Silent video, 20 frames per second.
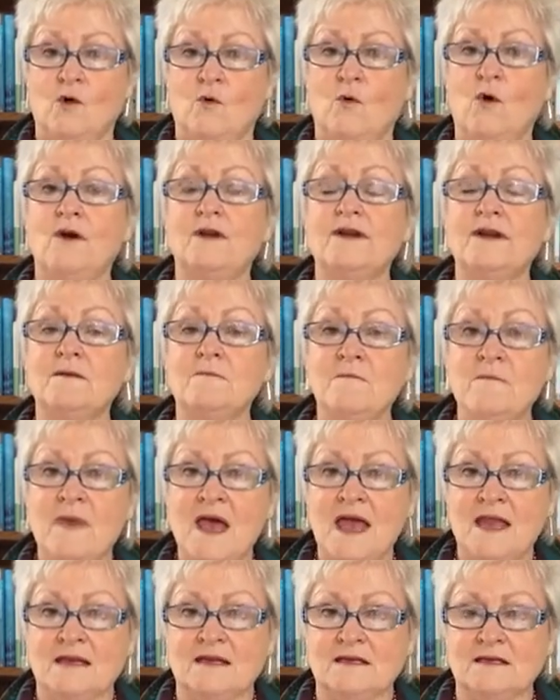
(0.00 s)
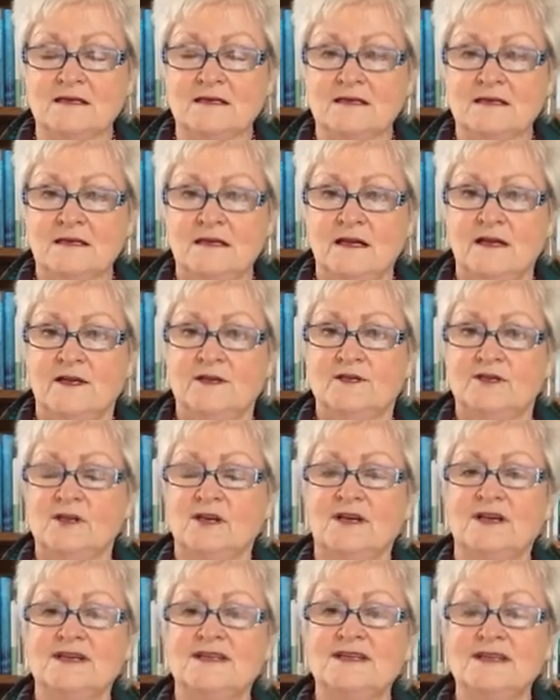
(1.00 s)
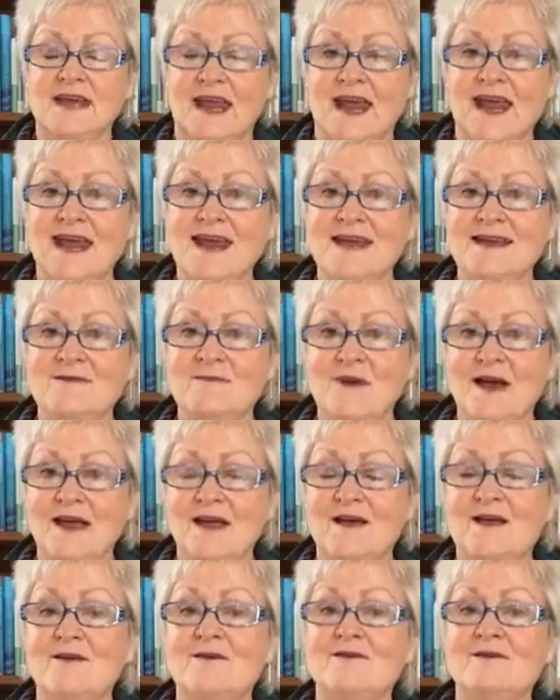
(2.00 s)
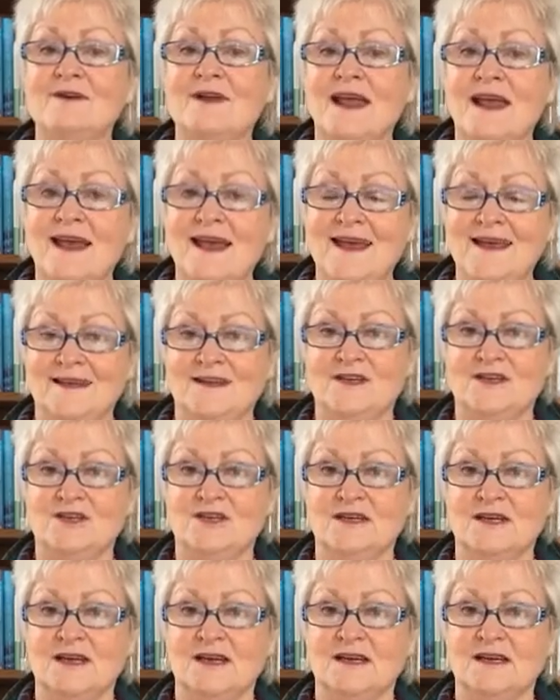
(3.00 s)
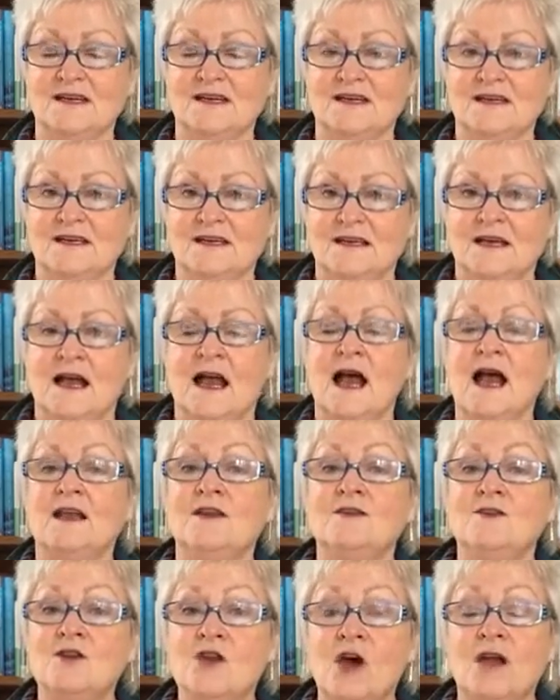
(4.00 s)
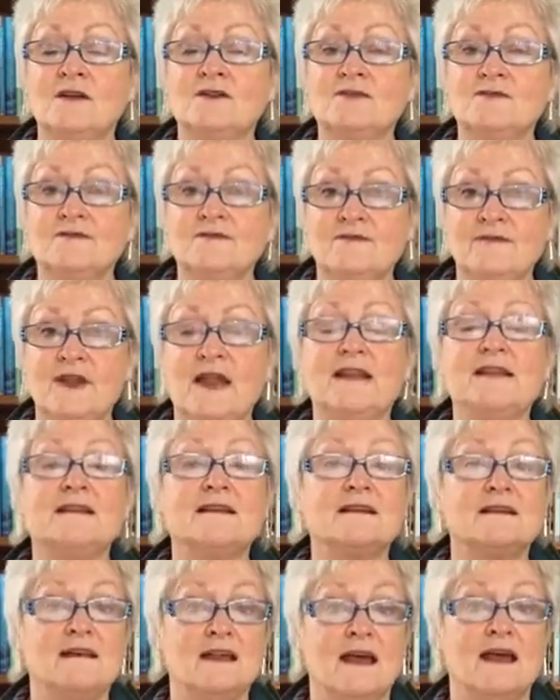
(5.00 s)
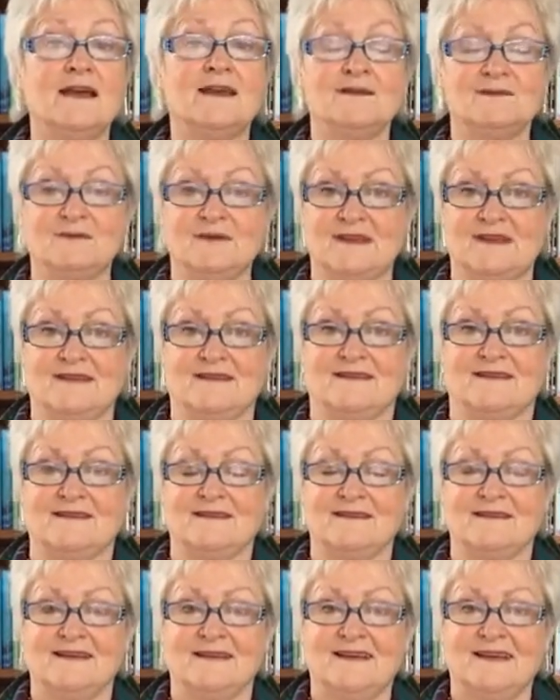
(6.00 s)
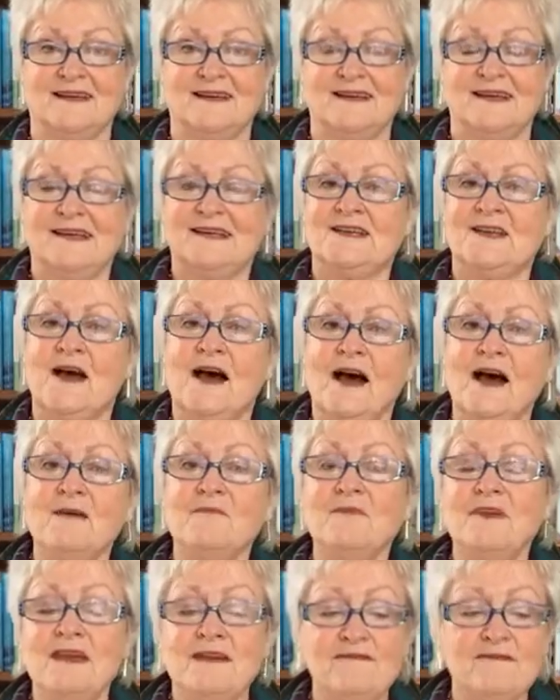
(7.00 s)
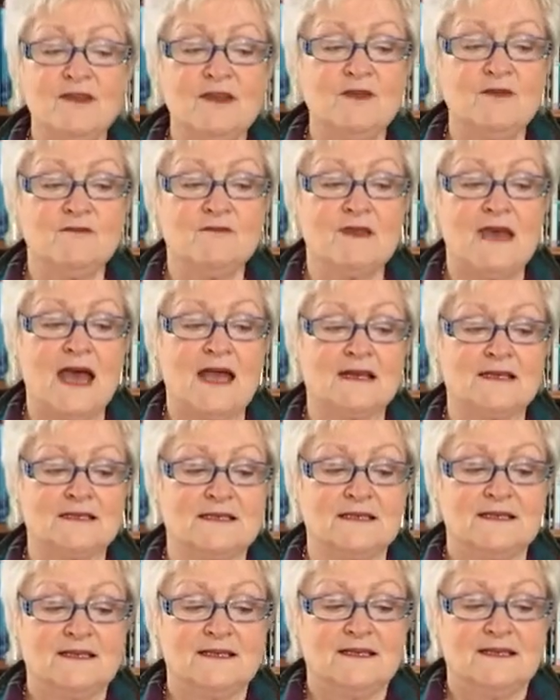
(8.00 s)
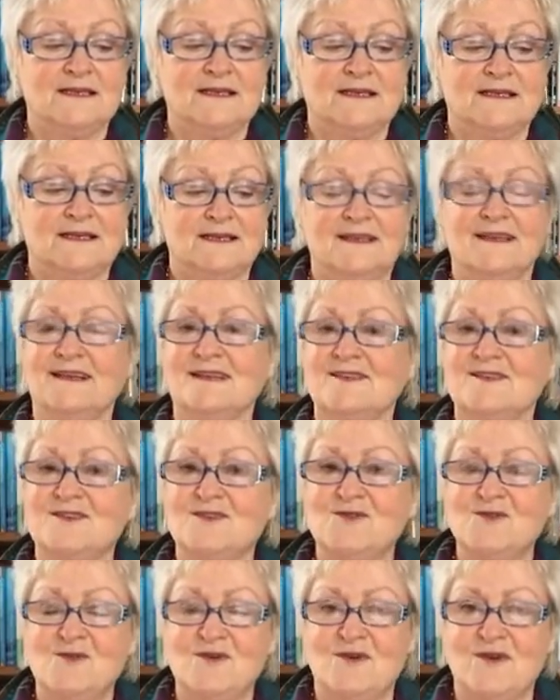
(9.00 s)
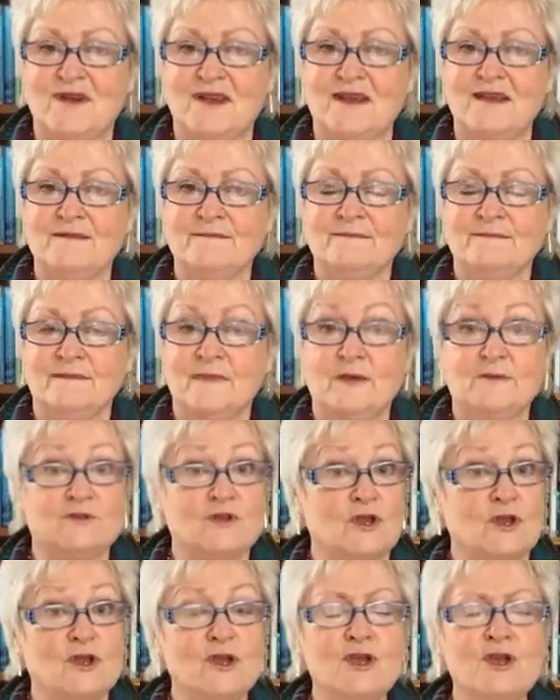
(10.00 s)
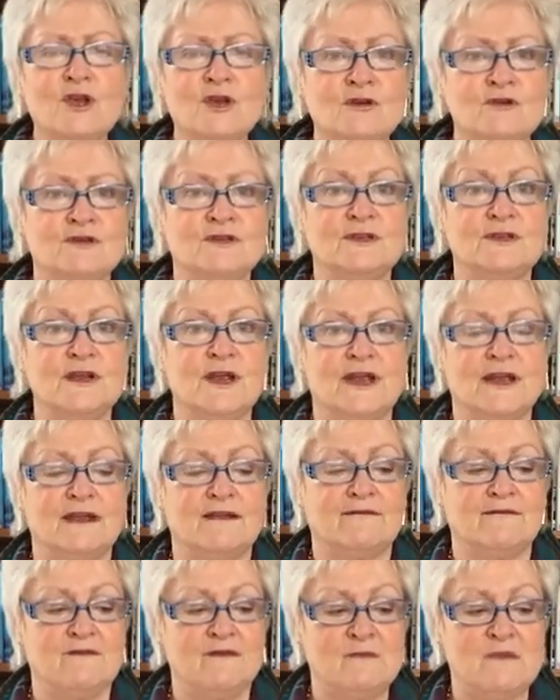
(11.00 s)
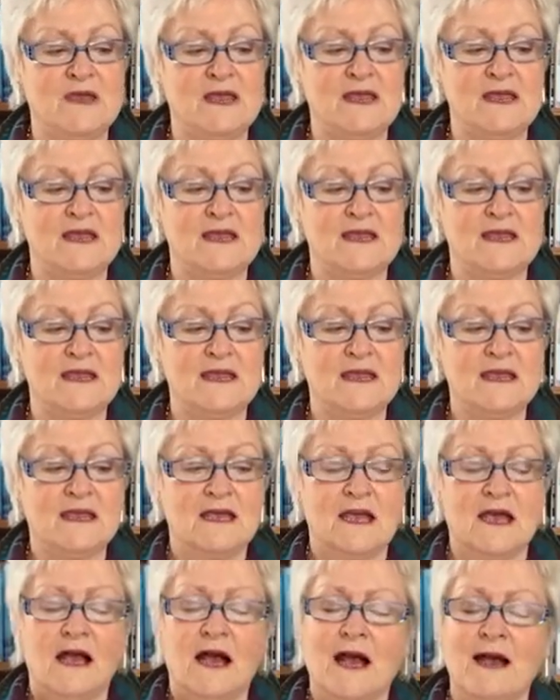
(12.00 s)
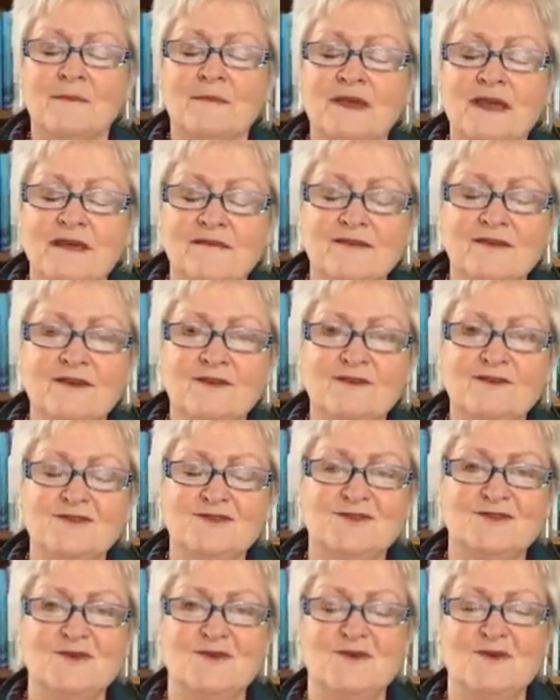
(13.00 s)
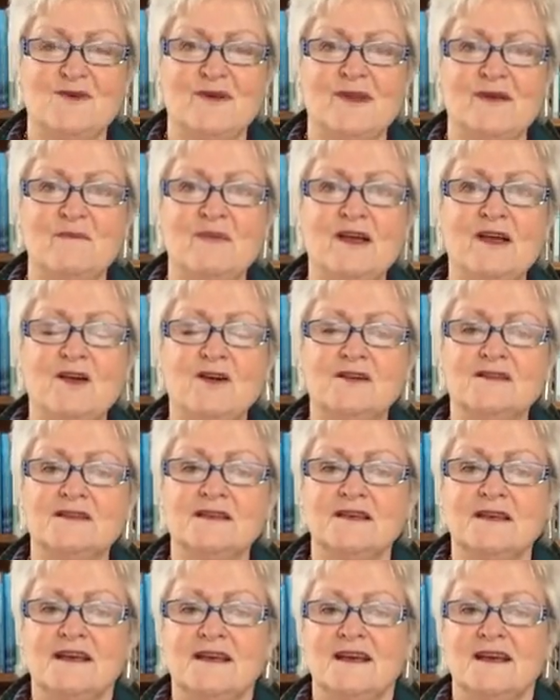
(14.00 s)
what it meant to contain my own energy and not to flood the client with it. Now, I'm giving you that little story. It was a huge learning for me. I'm giving you the story because